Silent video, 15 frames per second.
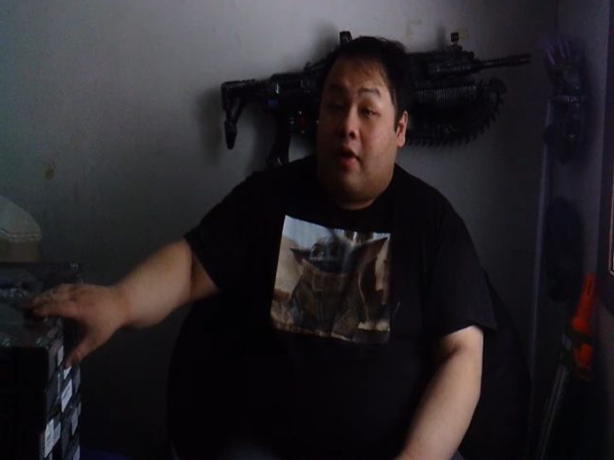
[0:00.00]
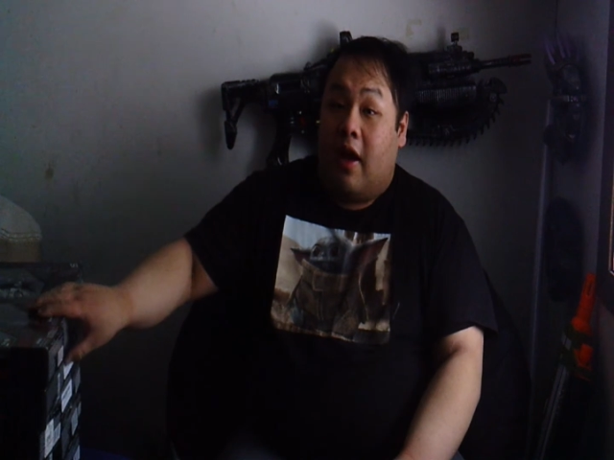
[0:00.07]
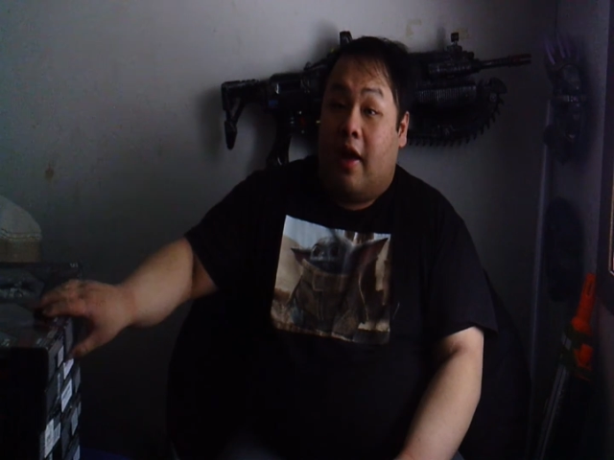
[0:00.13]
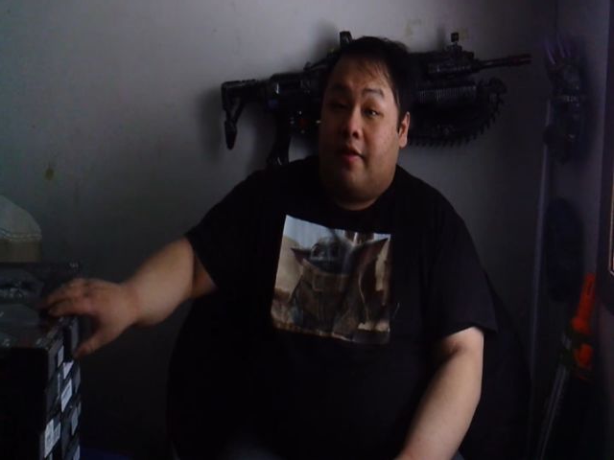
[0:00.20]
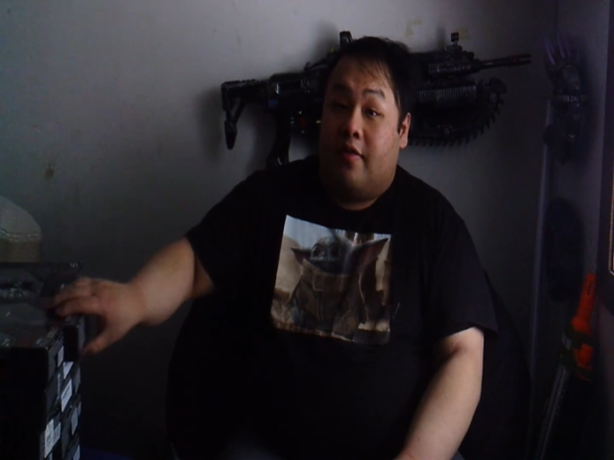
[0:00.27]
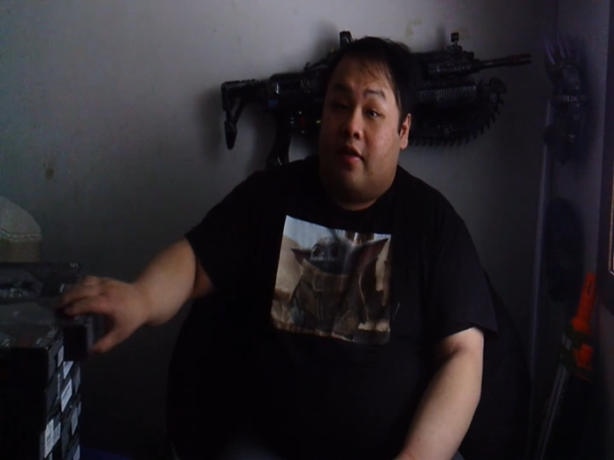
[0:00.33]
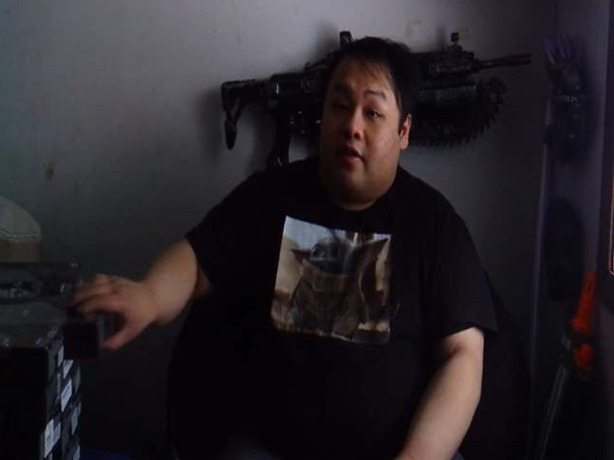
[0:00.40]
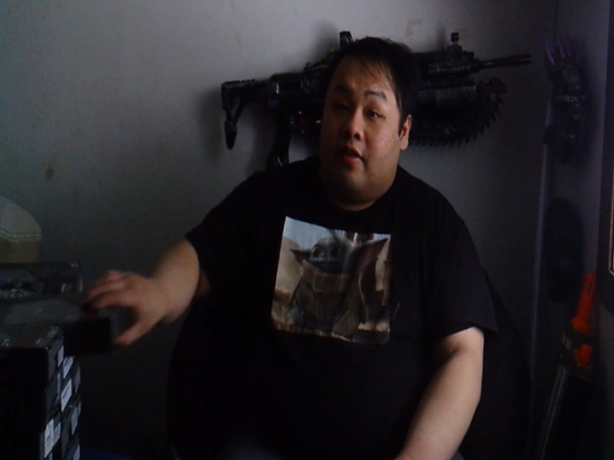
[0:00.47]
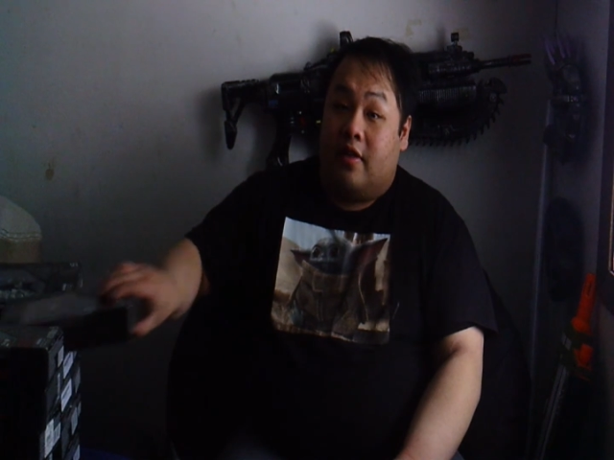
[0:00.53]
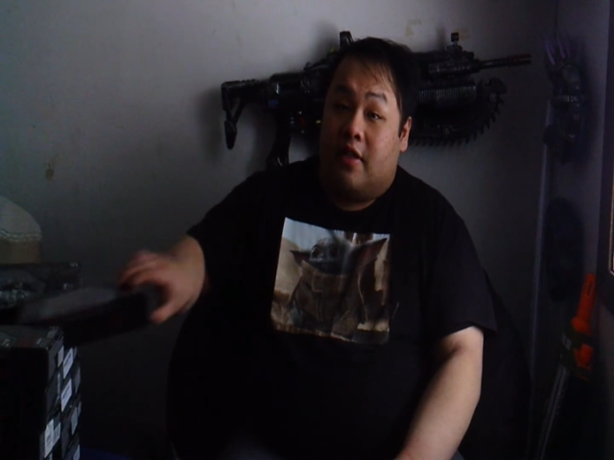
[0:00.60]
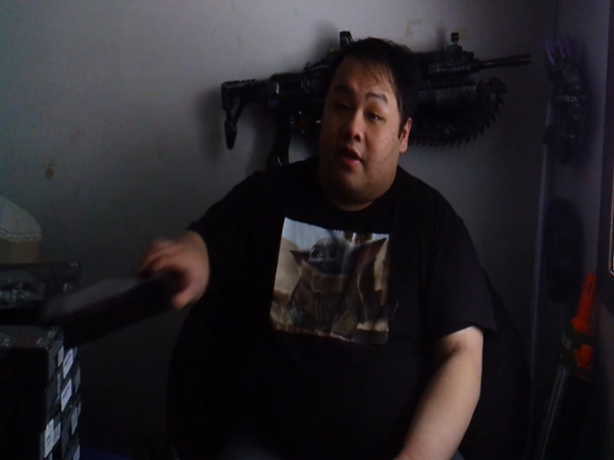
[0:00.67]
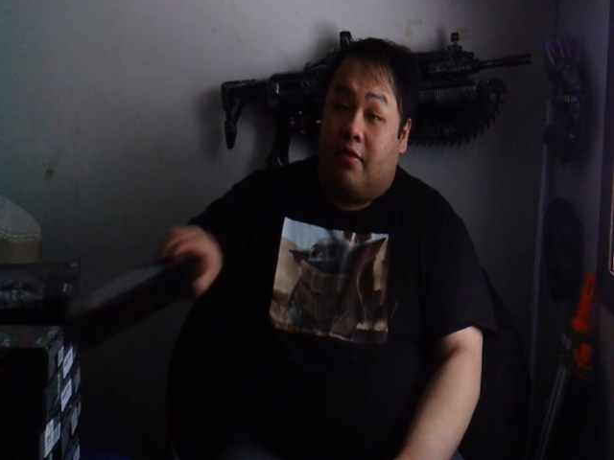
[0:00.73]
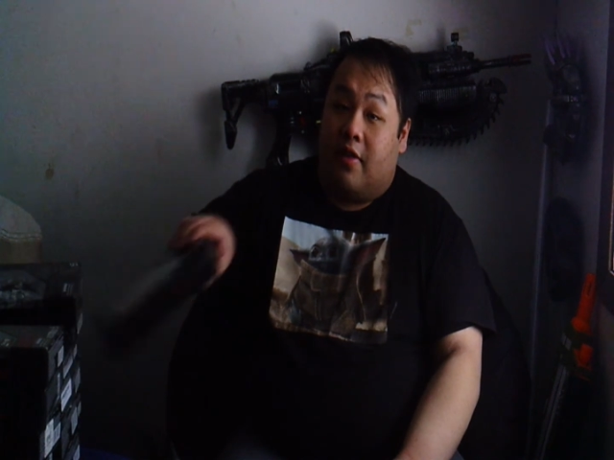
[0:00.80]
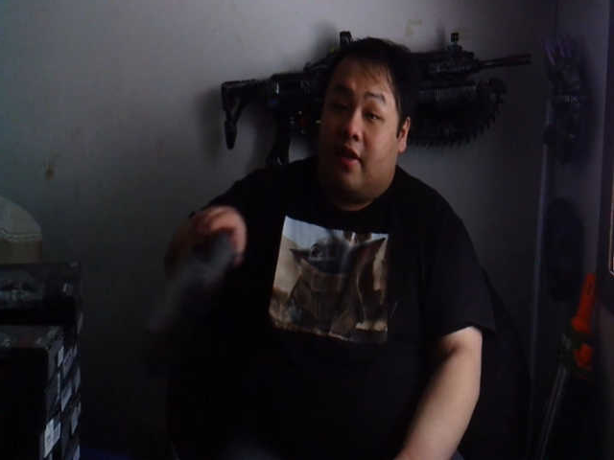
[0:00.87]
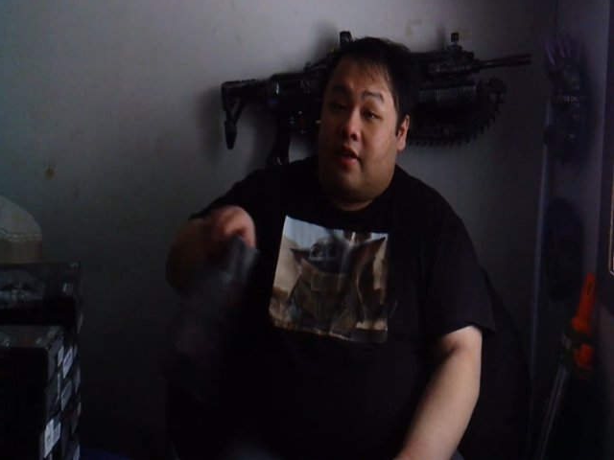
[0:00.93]
So let's start with
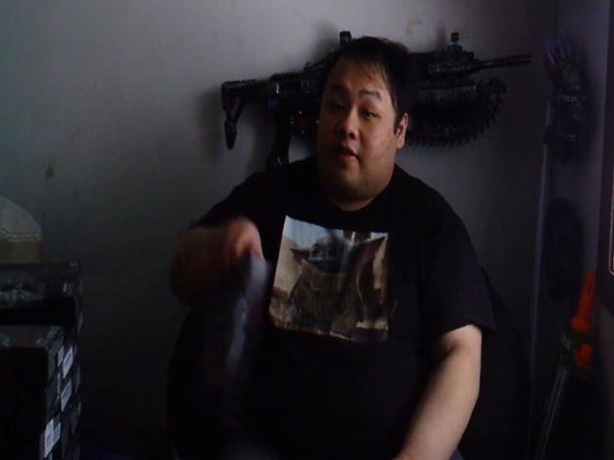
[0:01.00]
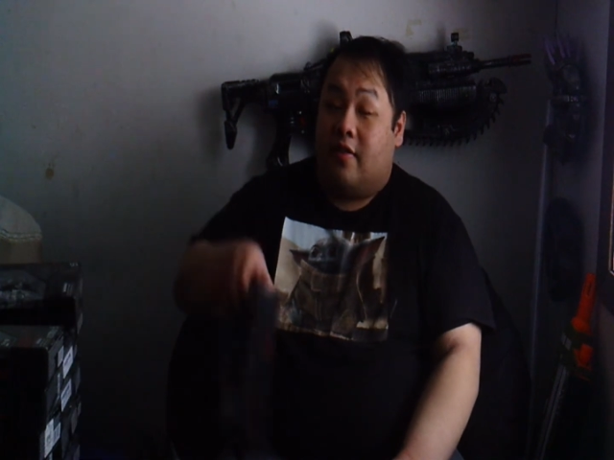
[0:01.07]
this.